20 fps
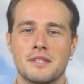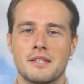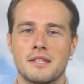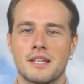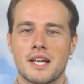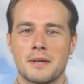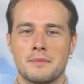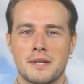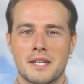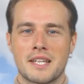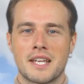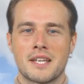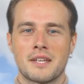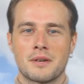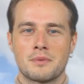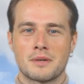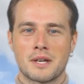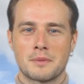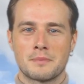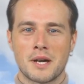Let me tell
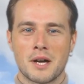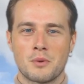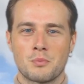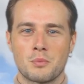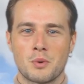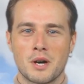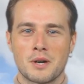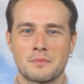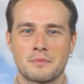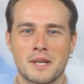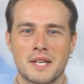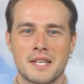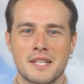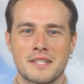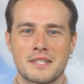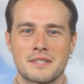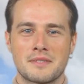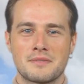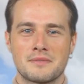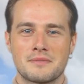you in about one
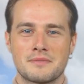minute.